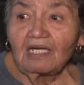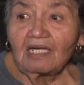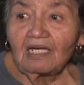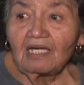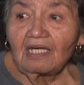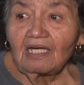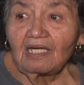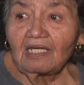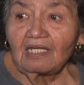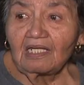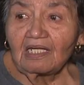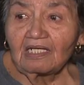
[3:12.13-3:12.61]

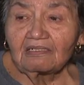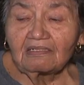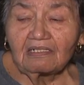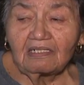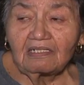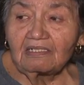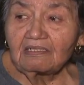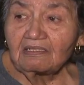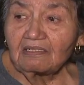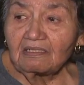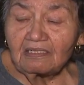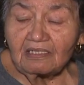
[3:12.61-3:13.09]
And I said,
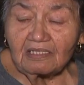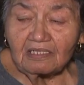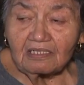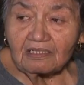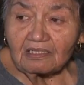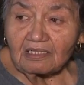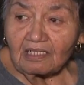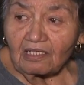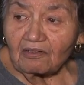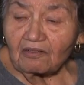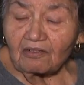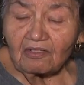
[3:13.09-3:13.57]
this, this
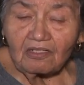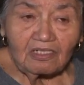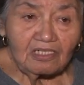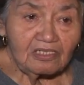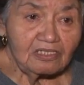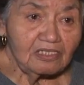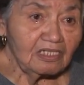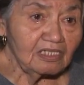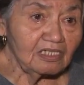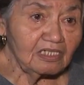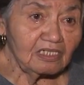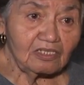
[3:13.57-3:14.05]
air
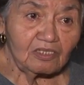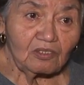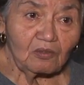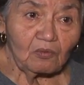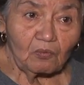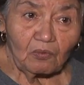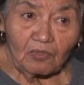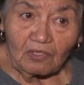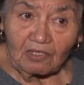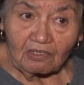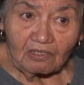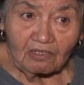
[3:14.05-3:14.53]
conditioner doesn't
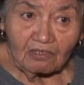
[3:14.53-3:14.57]
work.